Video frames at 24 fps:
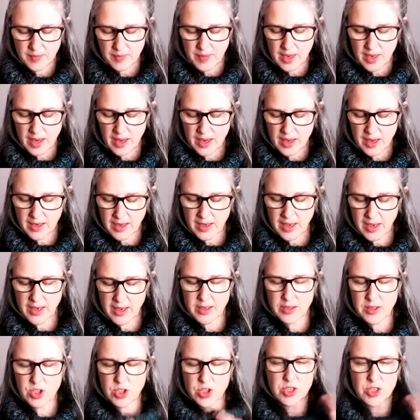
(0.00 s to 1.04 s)
And
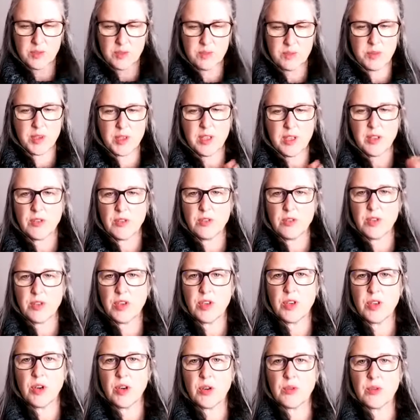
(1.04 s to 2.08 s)
again, just breathing through your
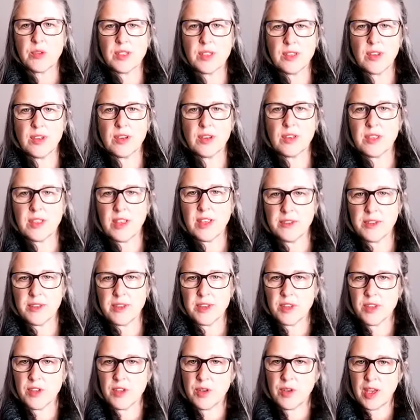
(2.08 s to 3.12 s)
nose as long as that
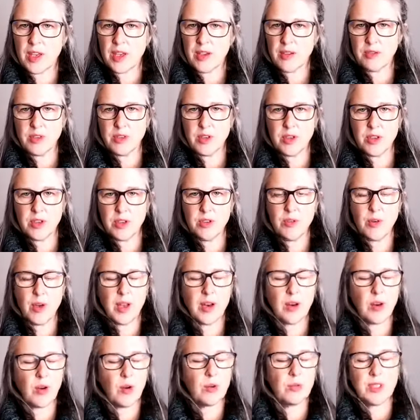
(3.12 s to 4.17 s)
feels okay for you,
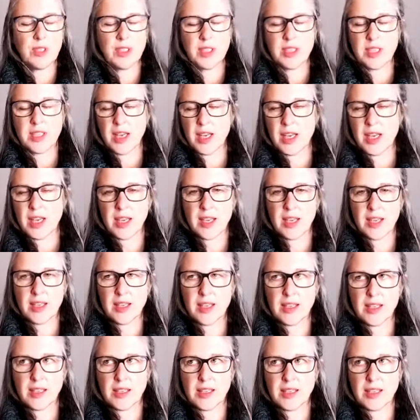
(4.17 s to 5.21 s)
and only taking
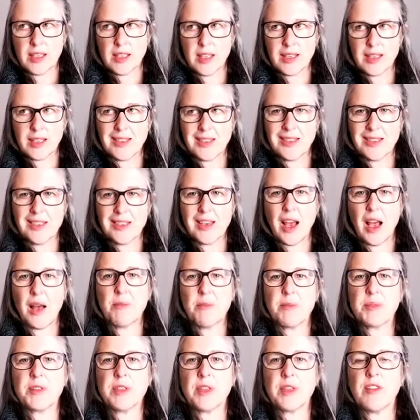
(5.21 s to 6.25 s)
a
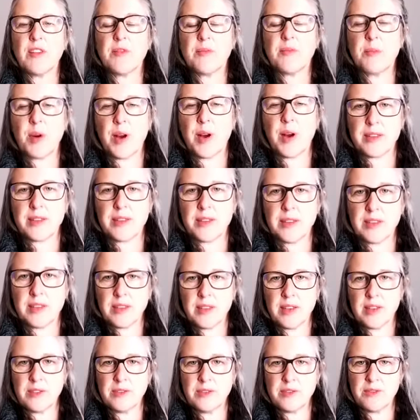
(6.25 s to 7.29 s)
depth of breath
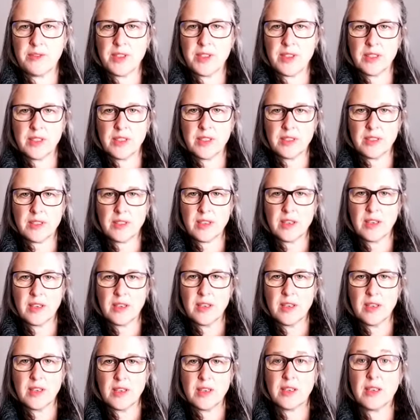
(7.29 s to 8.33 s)
that feels
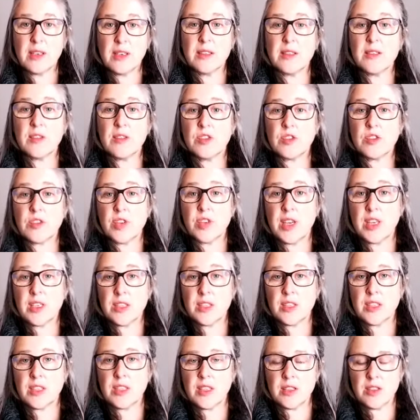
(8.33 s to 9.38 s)
unstrained
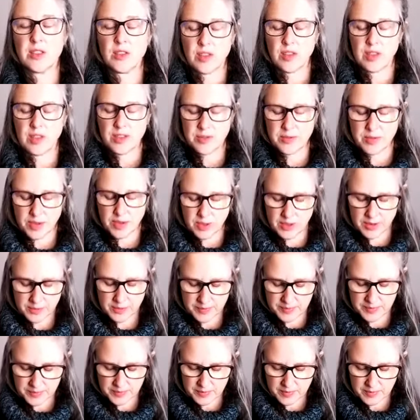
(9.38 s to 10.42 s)
and unstressful.
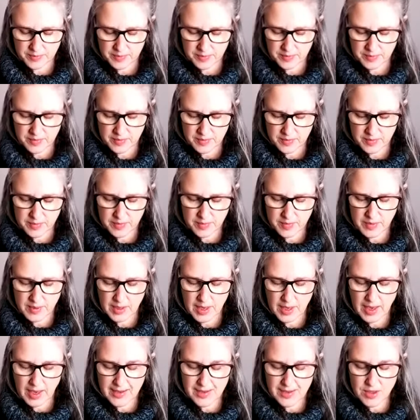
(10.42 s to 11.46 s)

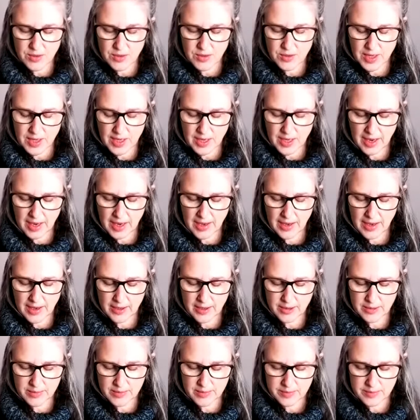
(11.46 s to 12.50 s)
As you inhale,